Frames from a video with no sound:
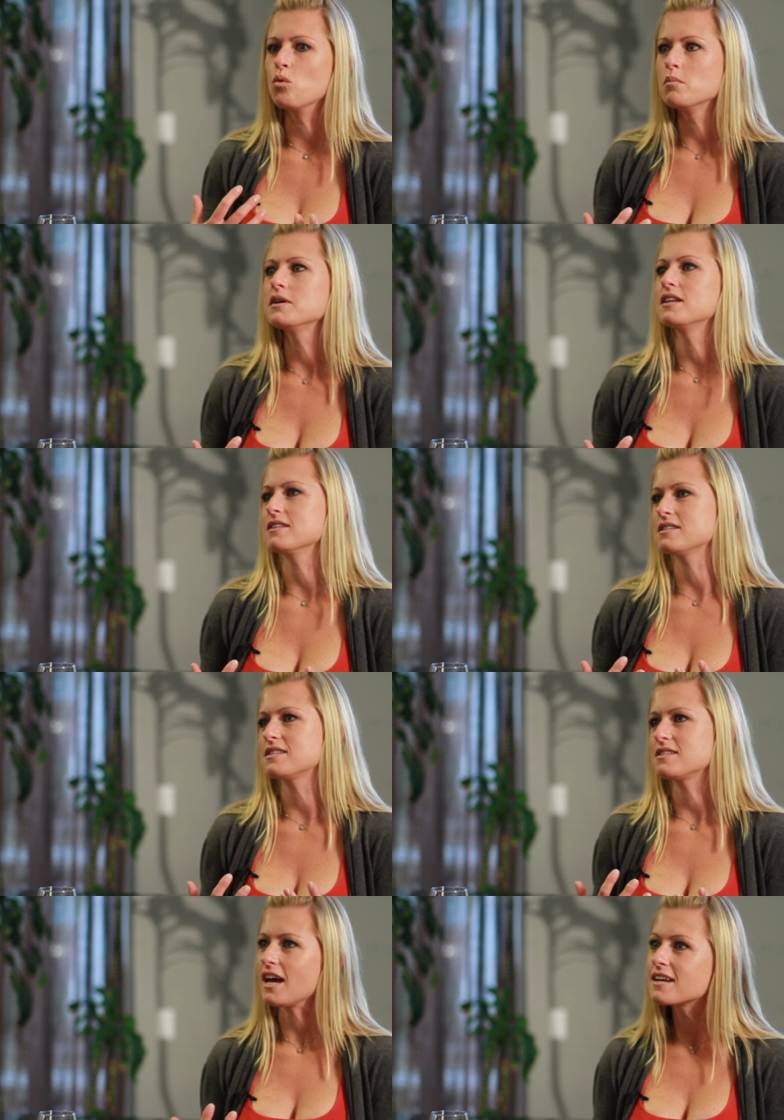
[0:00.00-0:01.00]
woman is
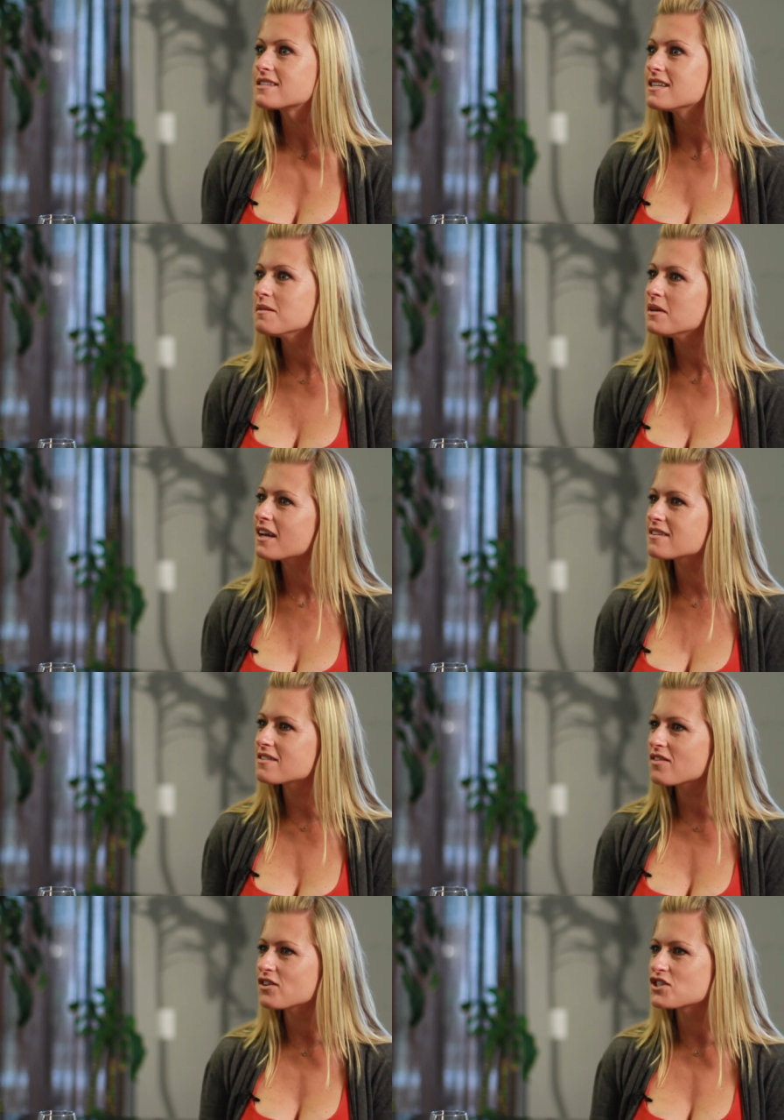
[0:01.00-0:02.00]
sexy because of their